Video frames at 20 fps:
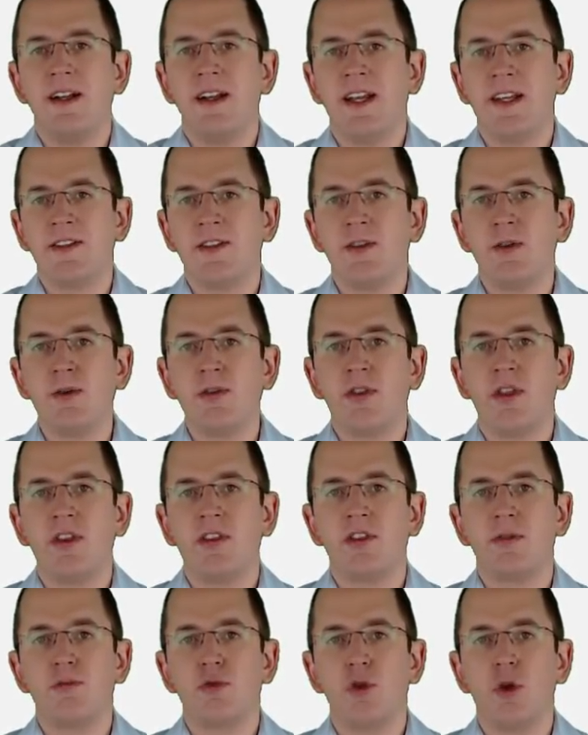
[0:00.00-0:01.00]
Let's use
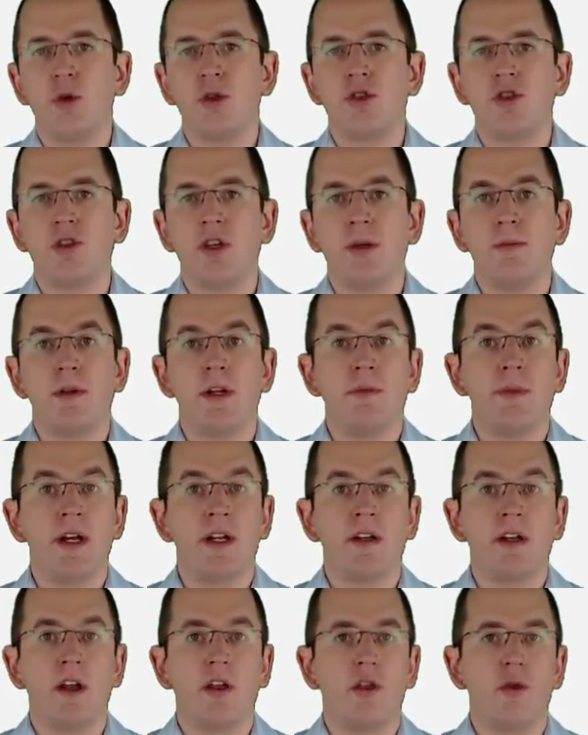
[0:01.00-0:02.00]
this approach to
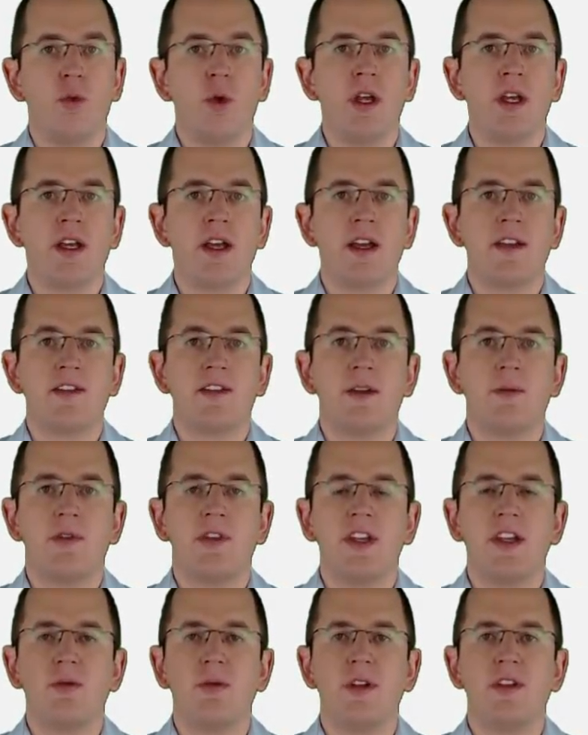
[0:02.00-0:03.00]
implement three custom
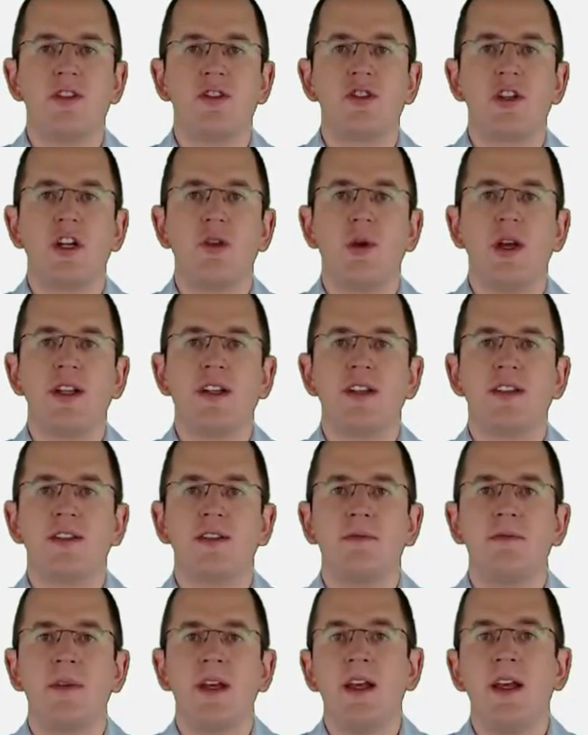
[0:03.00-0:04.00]
sequence
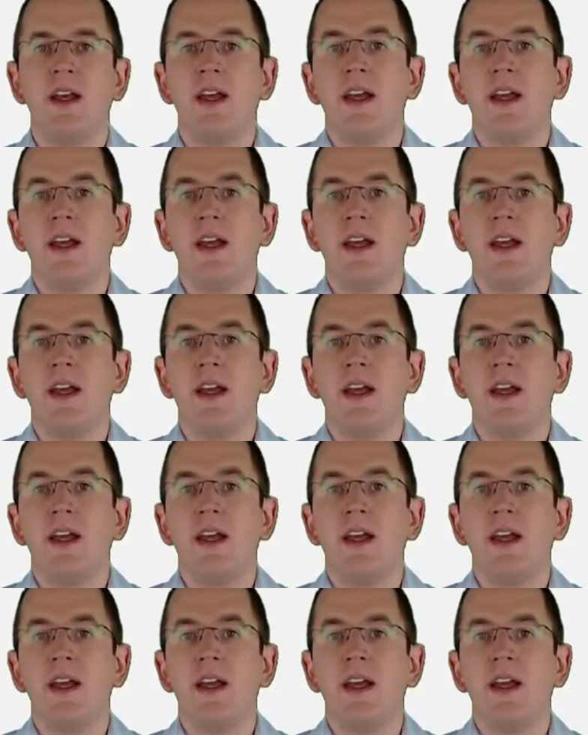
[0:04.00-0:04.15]
generators.